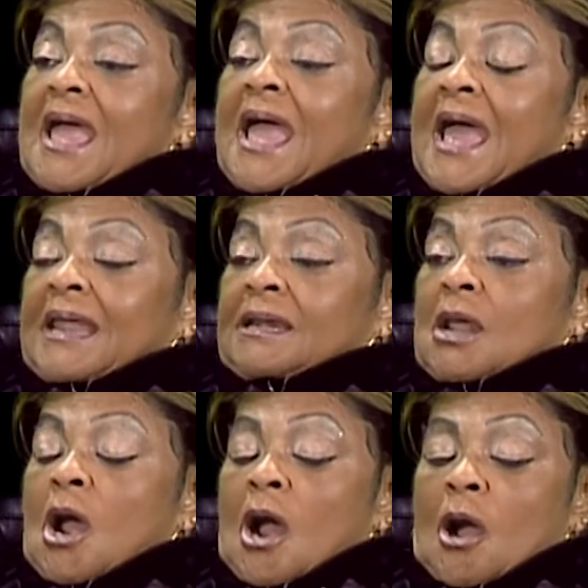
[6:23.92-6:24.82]

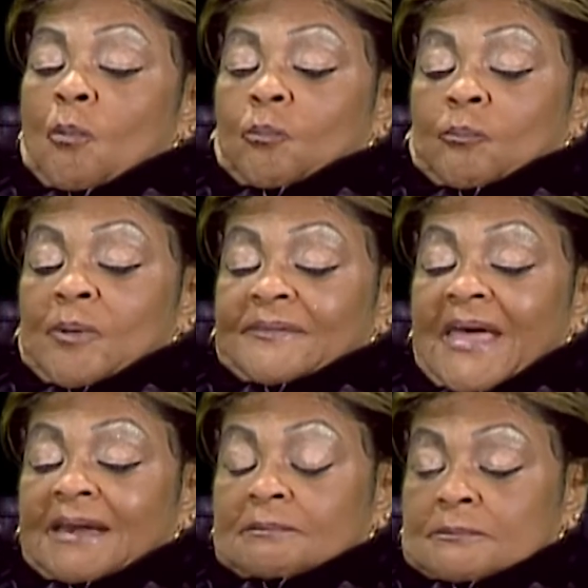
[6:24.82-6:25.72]
And when
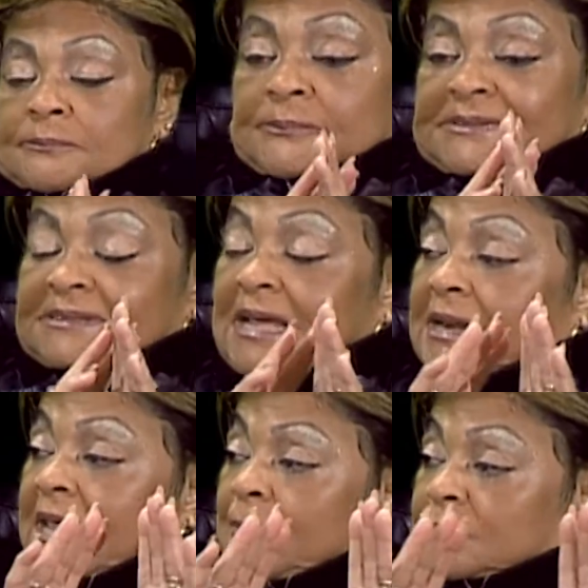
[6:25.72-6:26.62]
that was
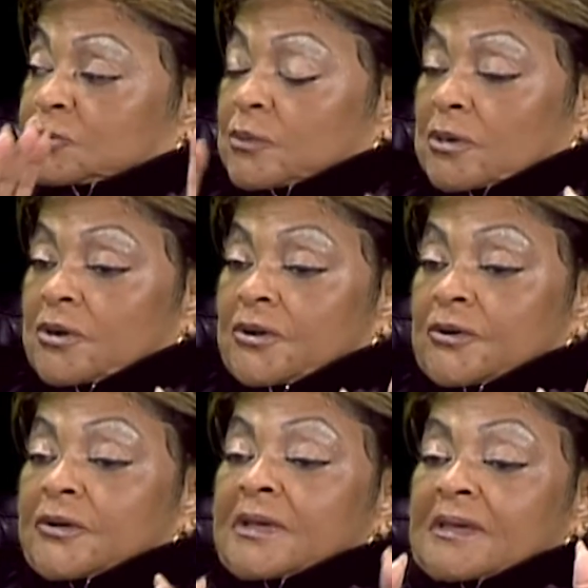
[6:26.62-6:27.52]
not able to
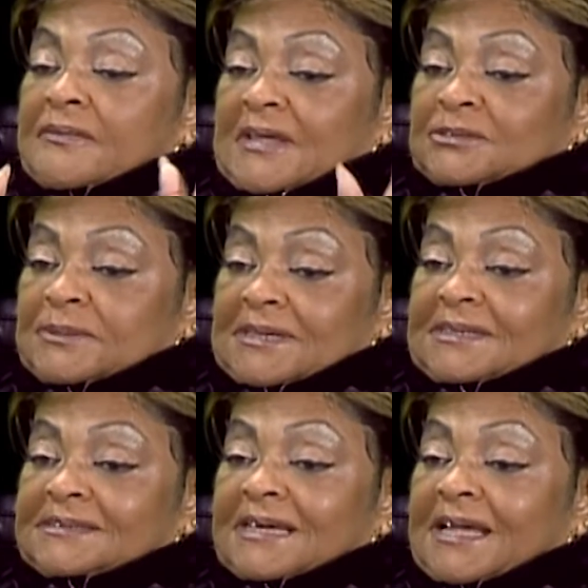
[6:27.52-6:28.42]
occur, that's when they
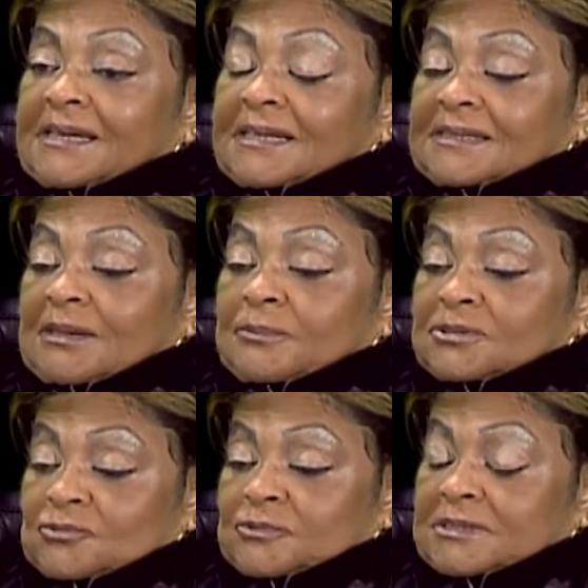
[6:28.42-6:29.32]
decided that they
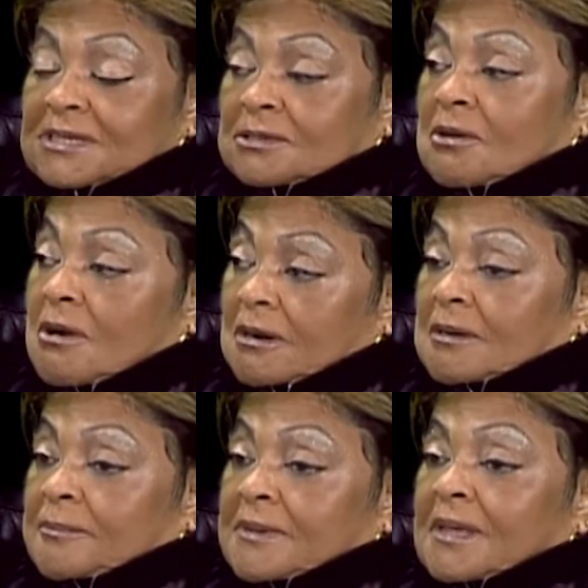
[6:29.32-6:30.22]
would do it in
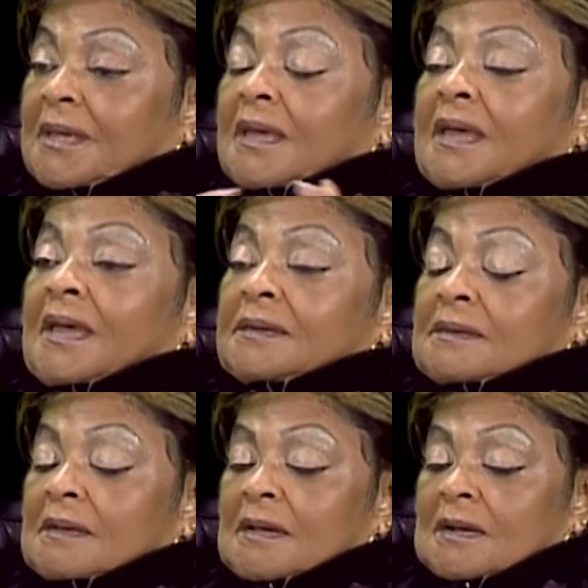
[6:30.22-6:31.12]
Harlem.
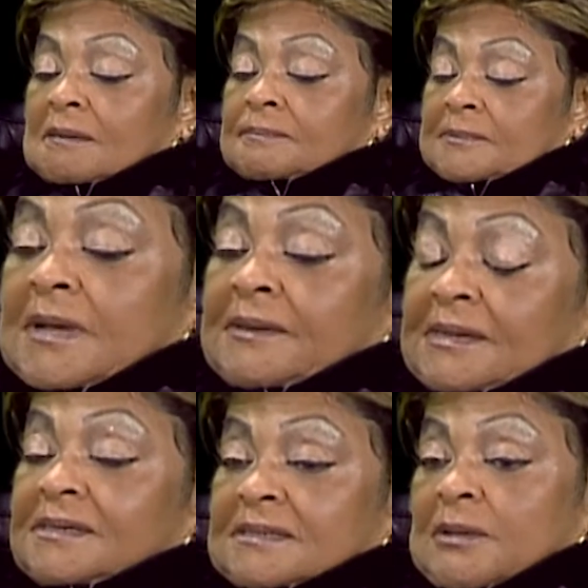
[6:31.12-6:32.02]
And
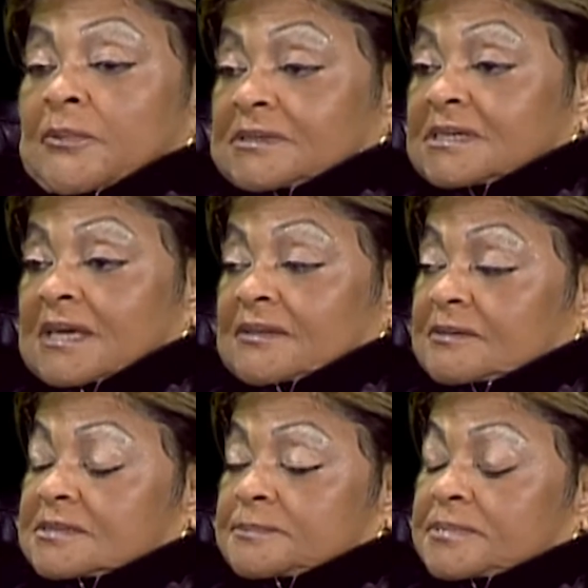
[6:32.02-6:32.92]
they did. They worked
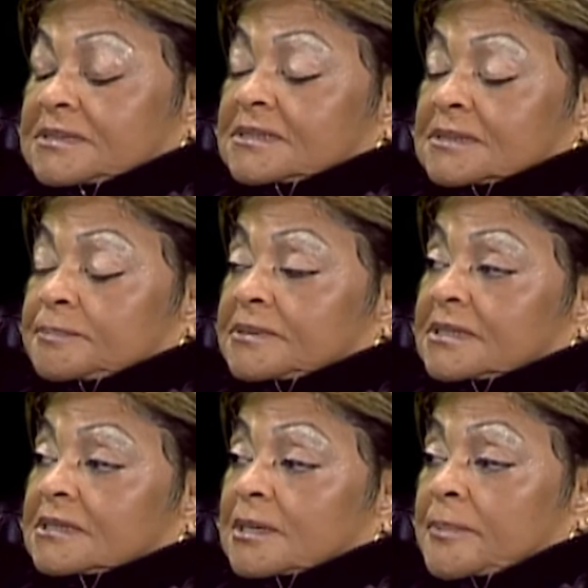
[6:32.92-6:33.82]
together to build the
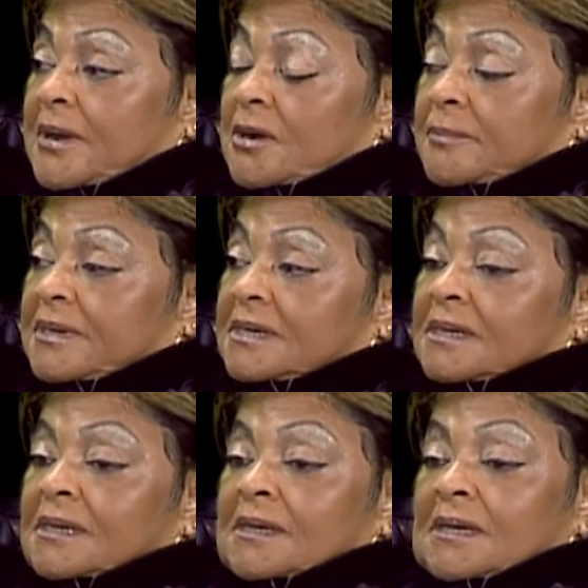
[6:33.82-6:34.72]
political empowerment,
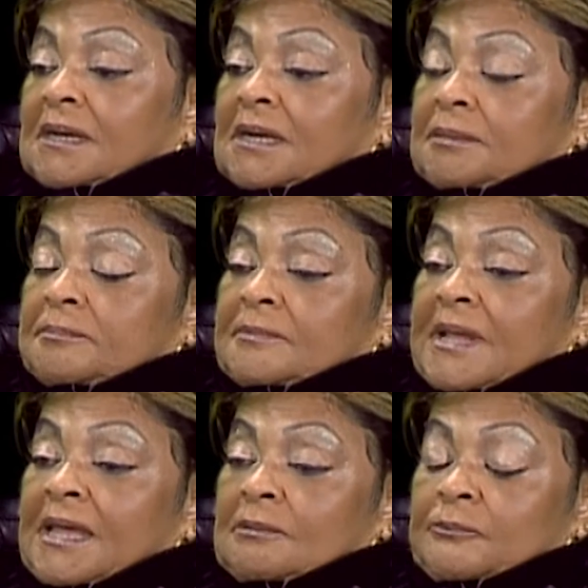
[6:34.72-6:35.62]

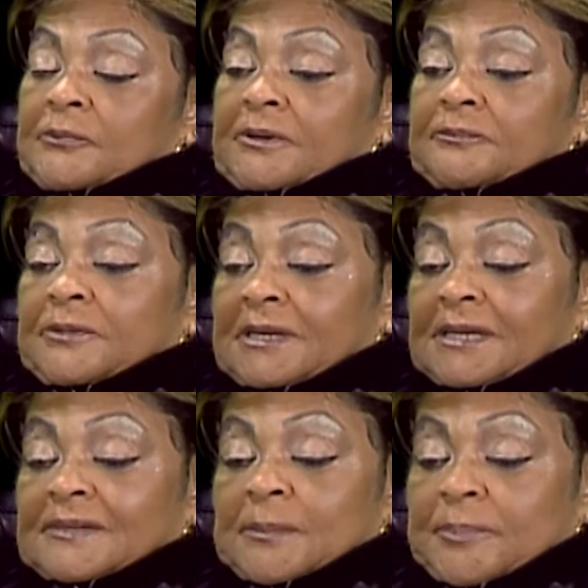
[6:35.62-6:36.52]
and were
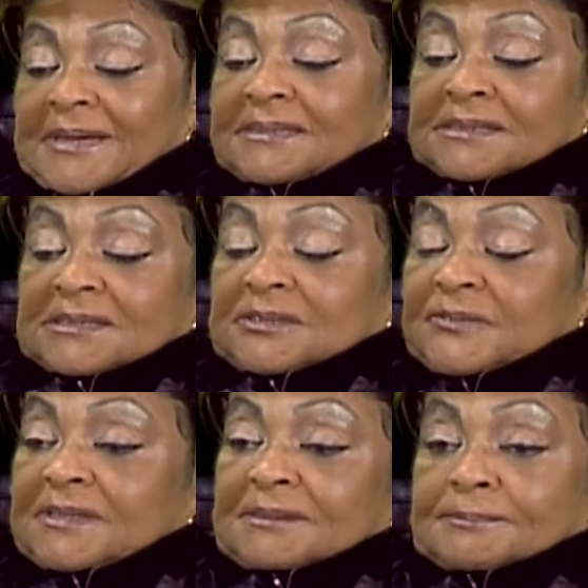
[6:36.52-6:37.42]
really the basis
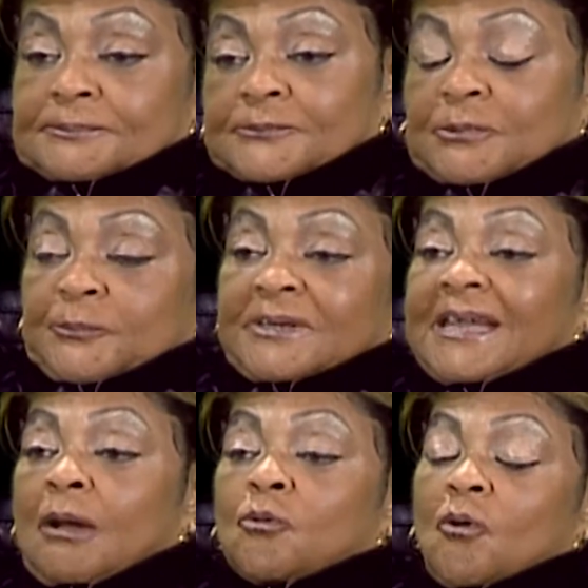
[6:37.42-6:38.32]
for what we
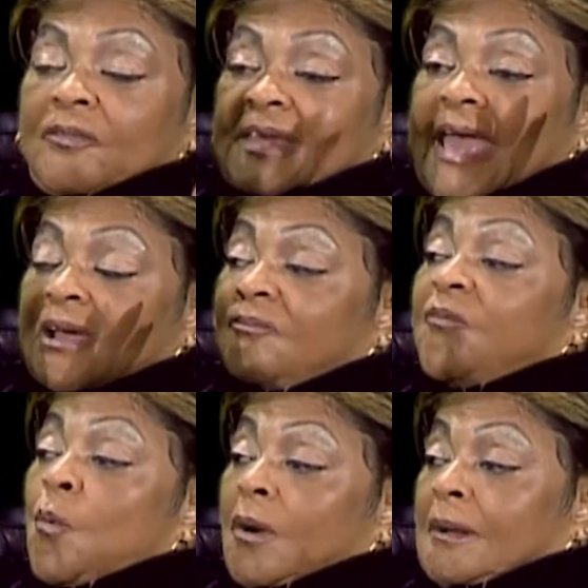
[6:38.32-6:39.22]
now call the Gang of
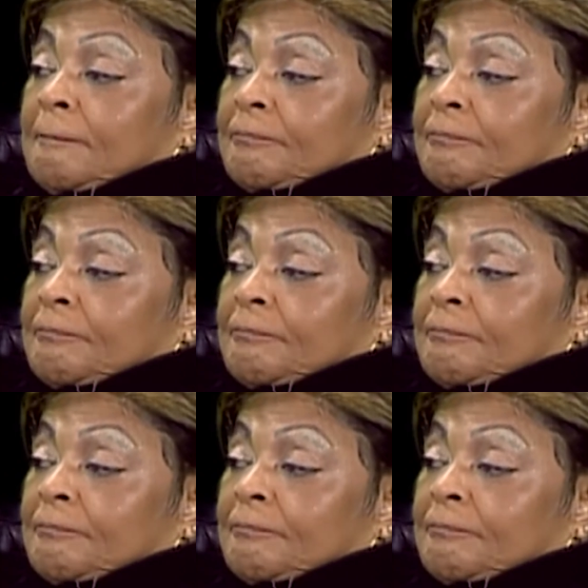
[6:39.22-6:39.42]
Four.